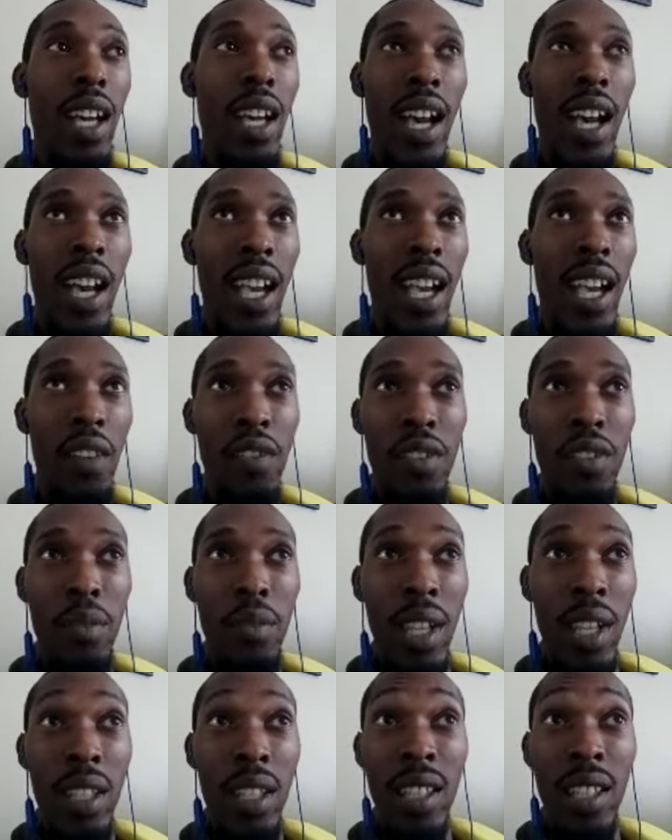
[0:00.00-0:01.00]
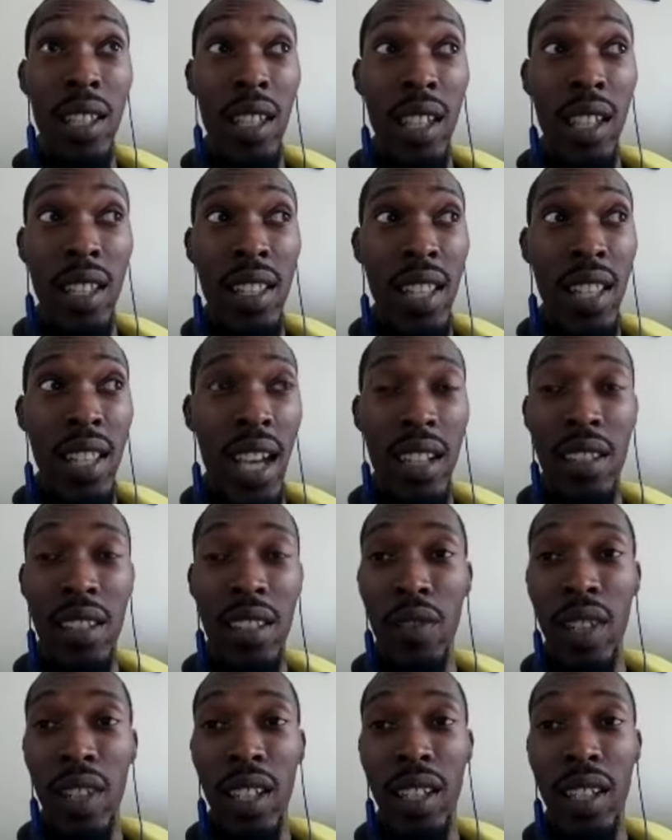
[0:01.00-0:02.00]
I have to make the yeast
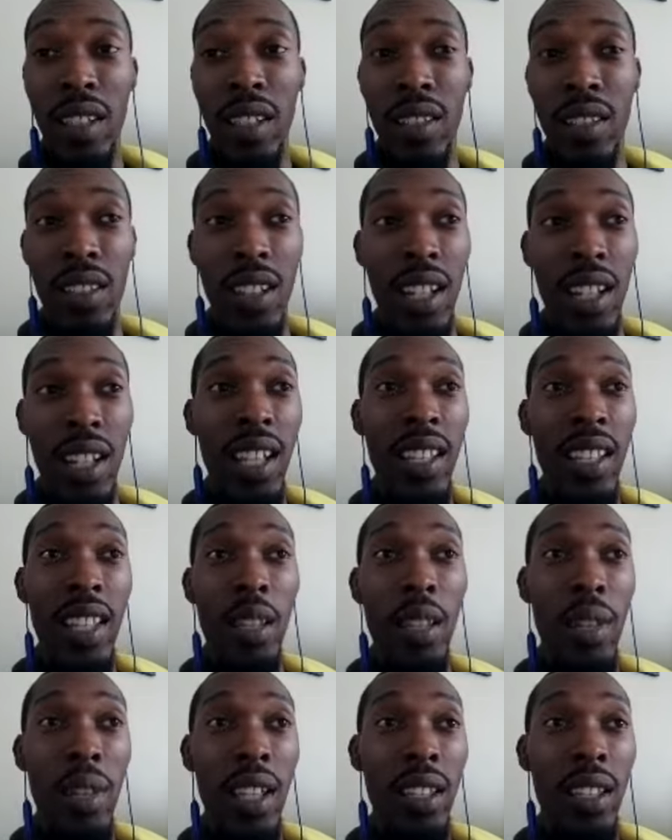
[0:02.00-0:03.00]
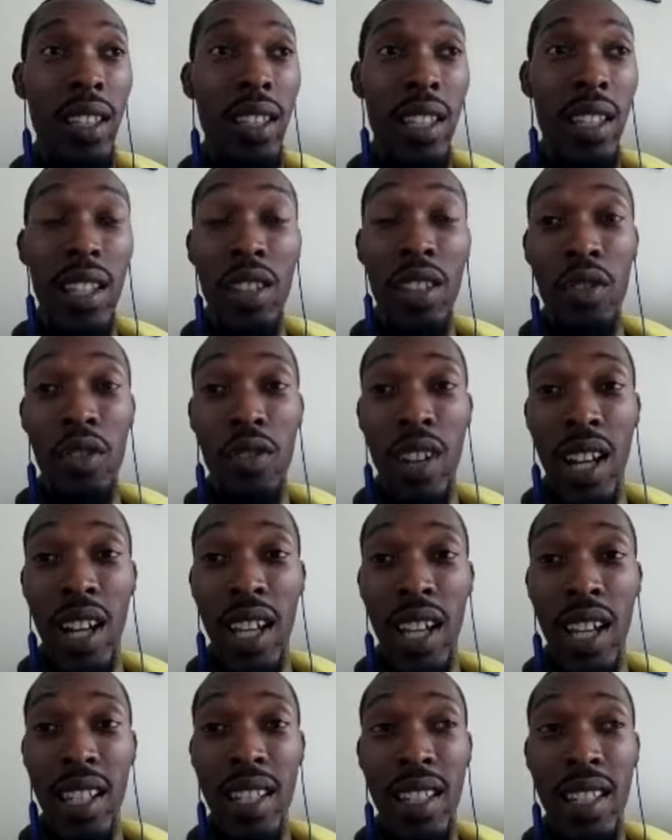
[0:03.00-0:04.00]
activate, all right, and then make the yeast
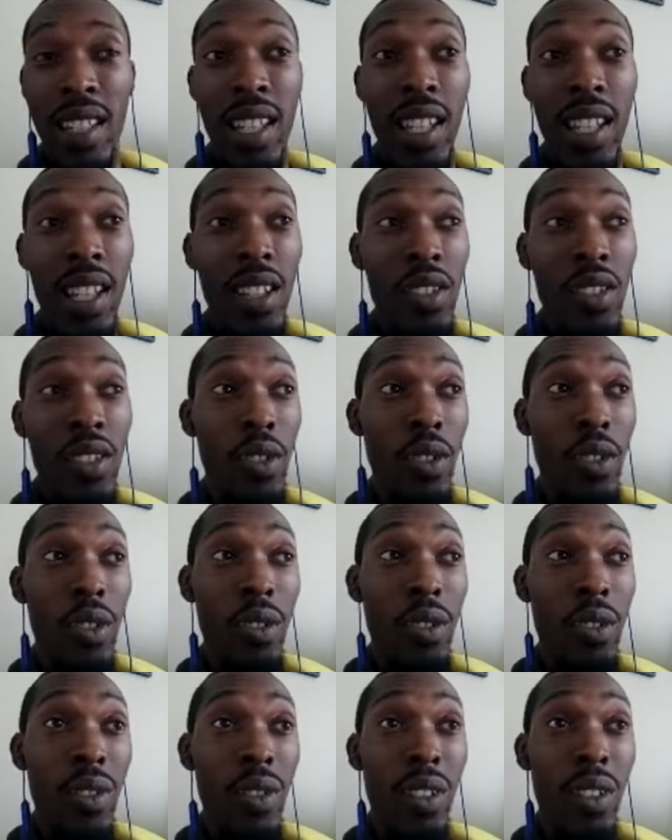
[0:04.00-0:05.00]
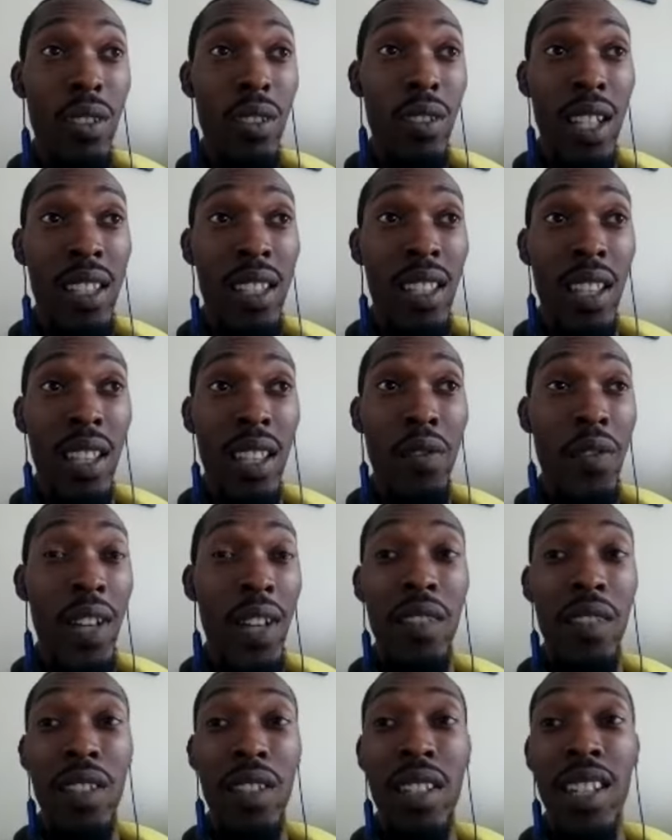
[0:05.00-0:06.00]
rise. So, you know, that's like
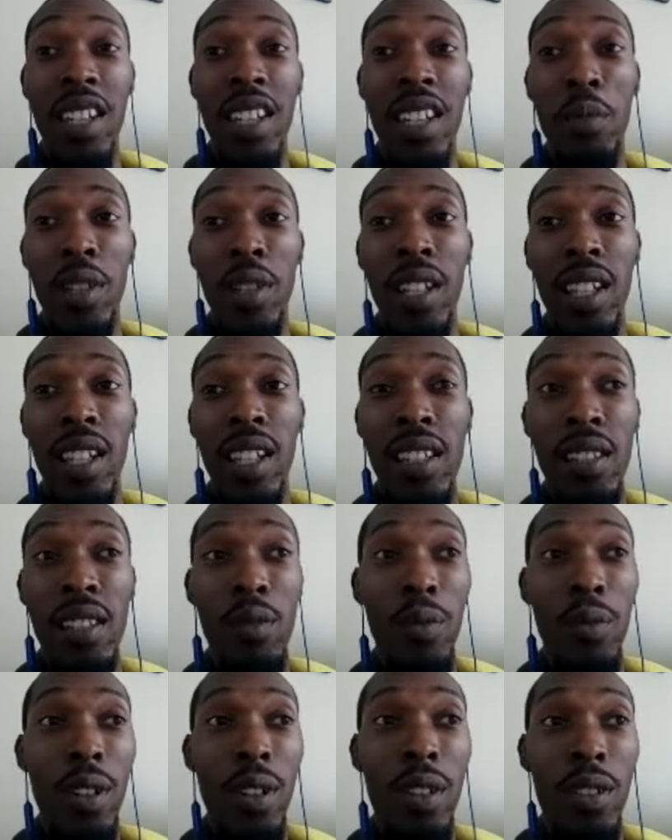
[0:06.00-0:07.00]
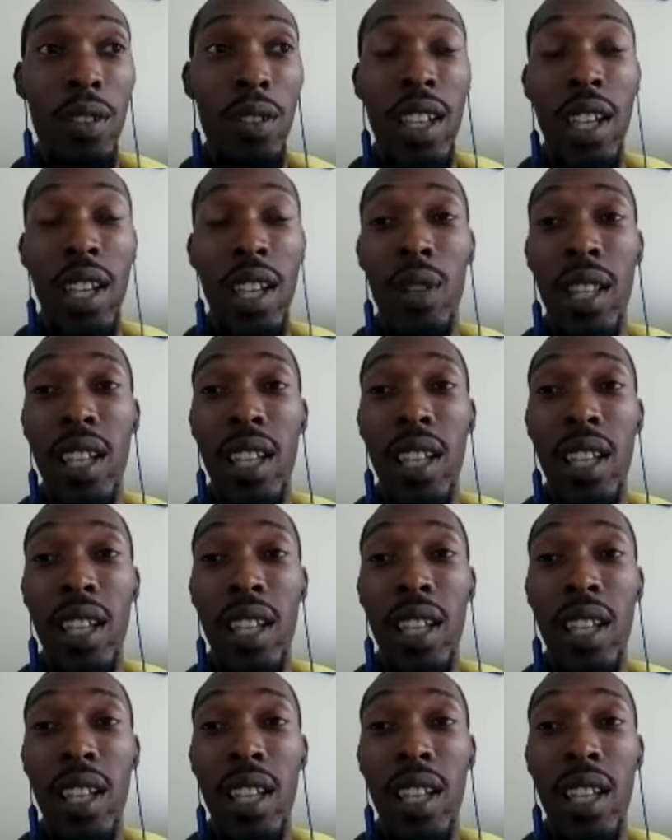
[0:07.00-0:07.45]
five to ten minutes. Well, okay, well, I